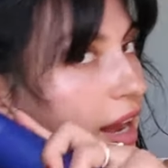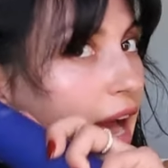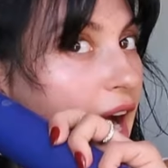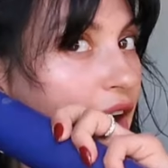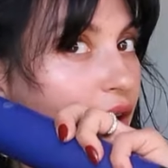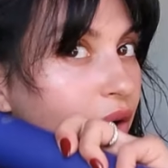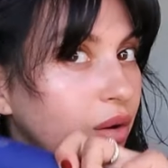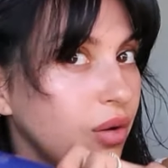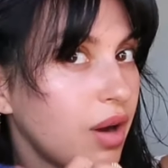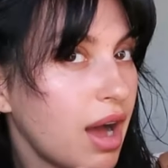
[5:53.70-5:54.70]
now
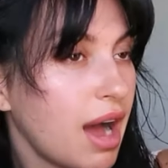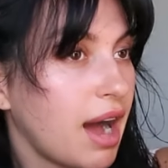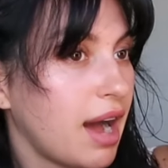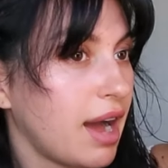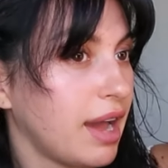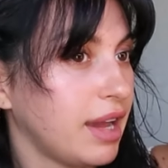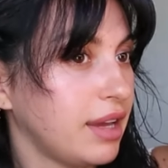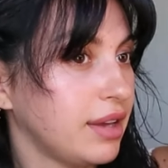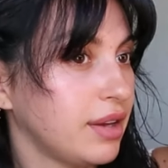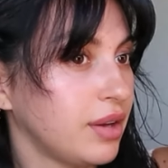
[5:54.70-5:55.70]
I
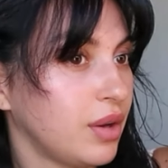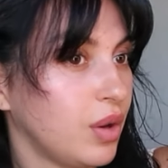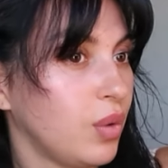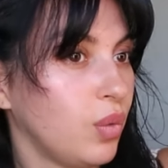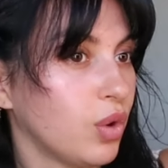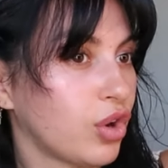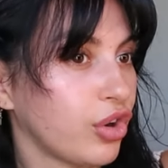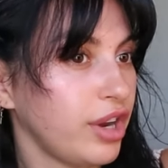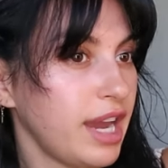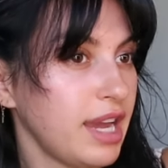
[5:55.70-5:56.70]
will
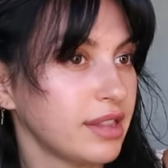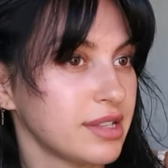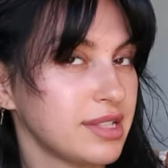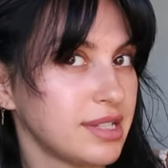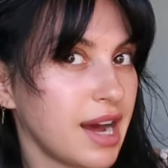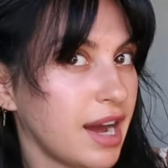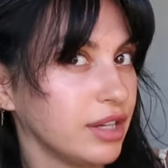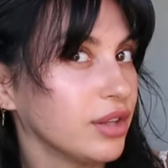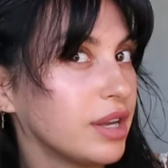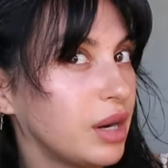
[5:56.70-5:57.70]
create the
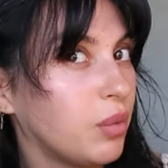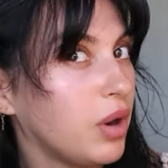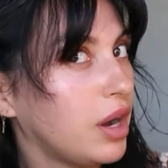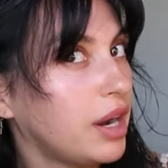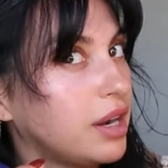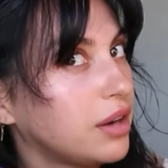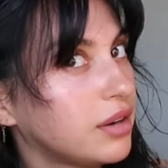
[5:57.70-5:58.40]
style that I want.